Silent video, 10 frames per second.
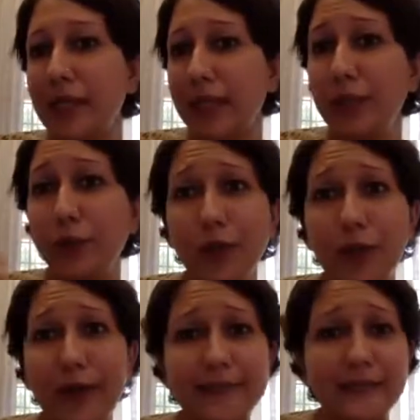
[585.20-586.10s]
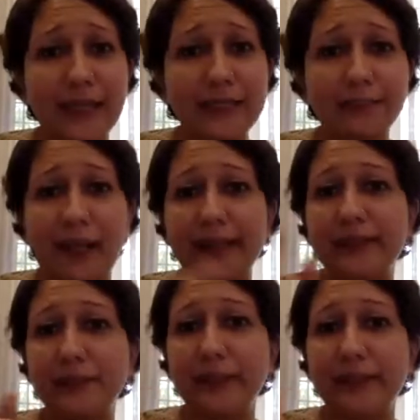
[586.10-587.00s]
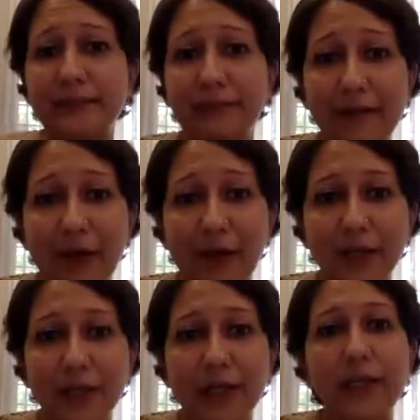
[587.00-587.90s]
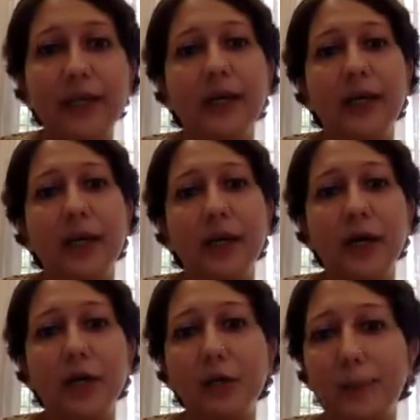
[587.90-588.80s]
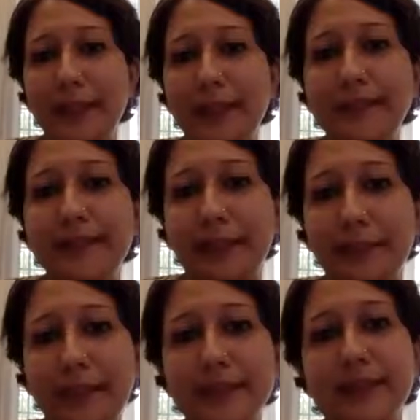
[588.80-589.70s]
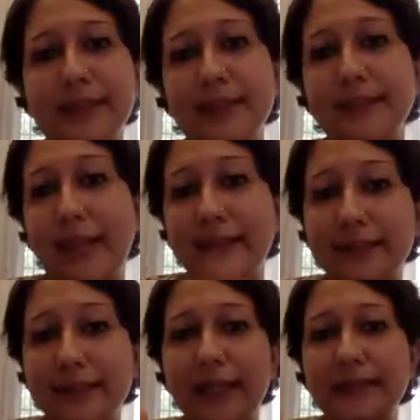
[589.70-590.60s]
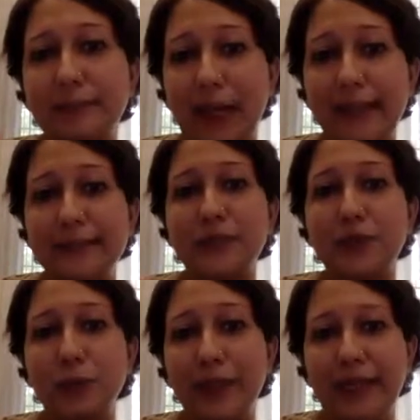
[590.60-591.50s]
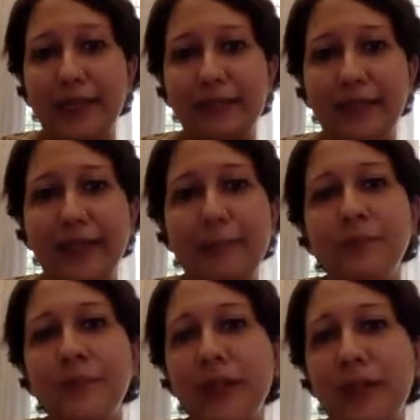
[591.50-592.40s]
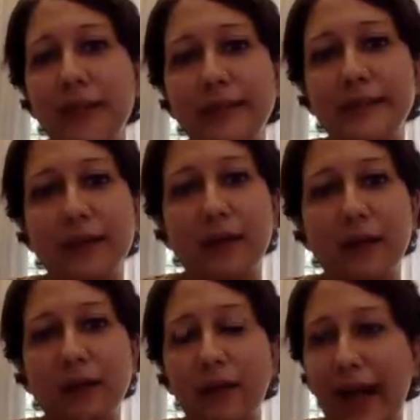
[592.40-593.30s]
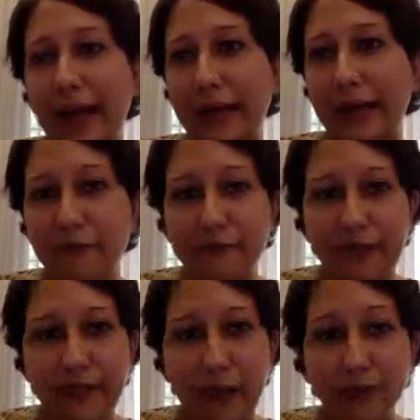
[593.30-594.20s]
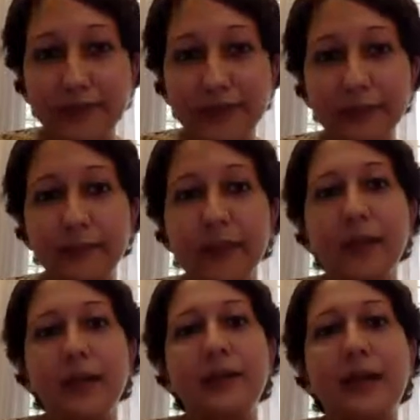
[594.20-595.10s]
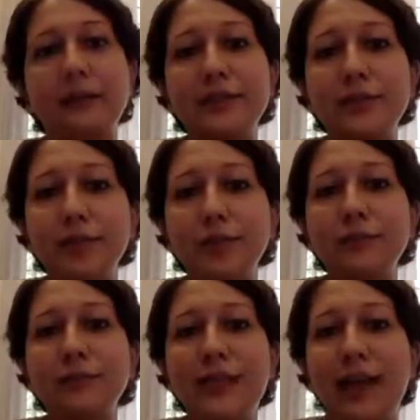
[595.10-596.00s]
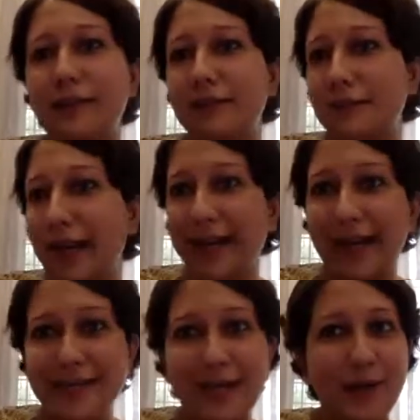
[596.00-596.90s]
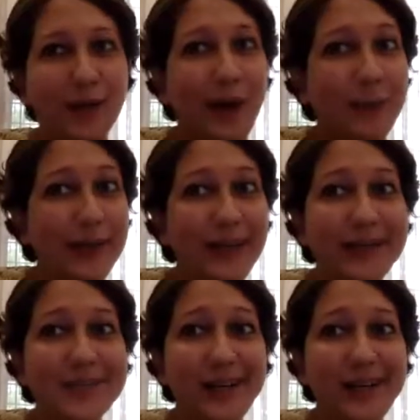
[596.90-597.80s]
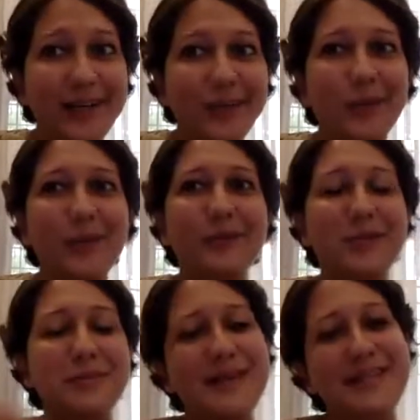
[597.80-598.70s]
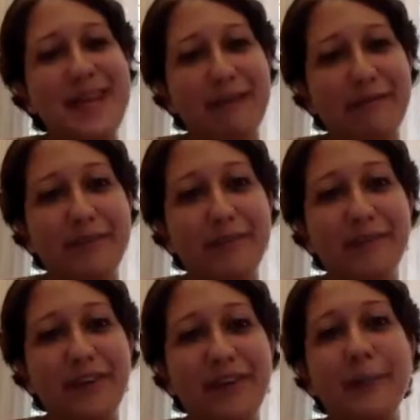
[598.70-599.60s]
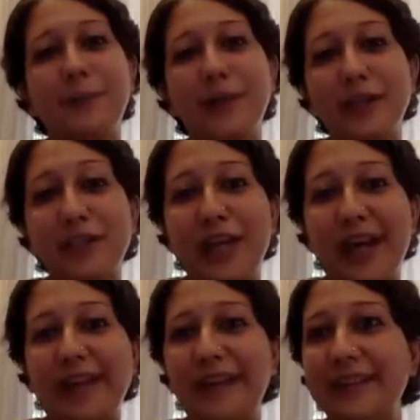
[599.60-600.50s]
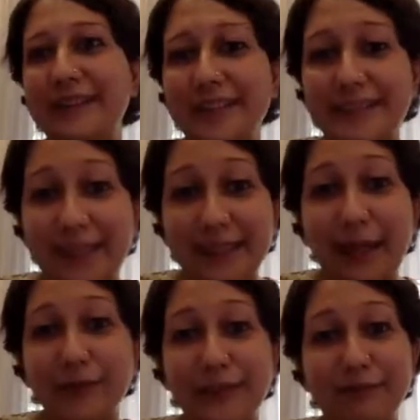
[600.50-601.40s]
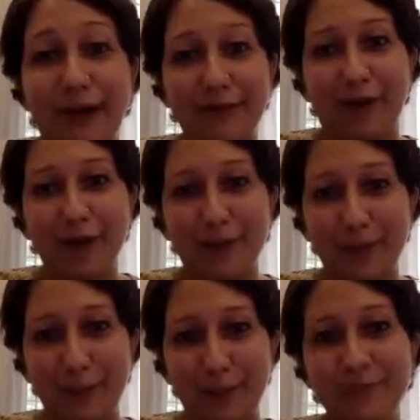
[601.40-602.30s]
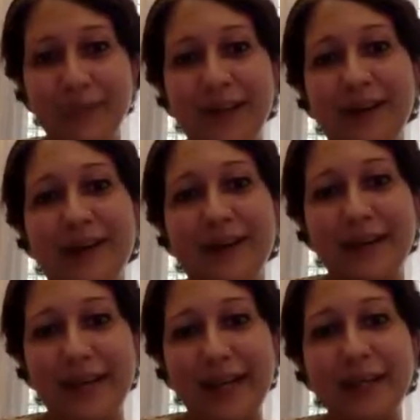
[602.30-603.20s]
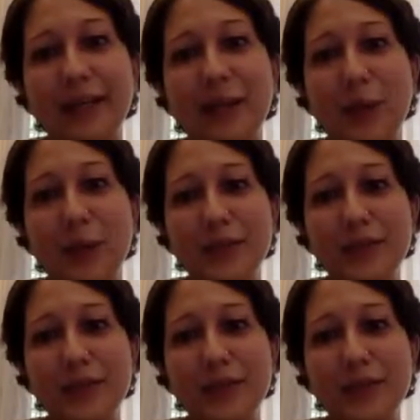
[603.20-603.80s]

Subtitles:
into your exercise price was 500 rupees. That means that his exercise price cumulatively is 1,50,000. Now assume that, like I said, your company has really grown, which means the FMV per share is 16,500. correct? Which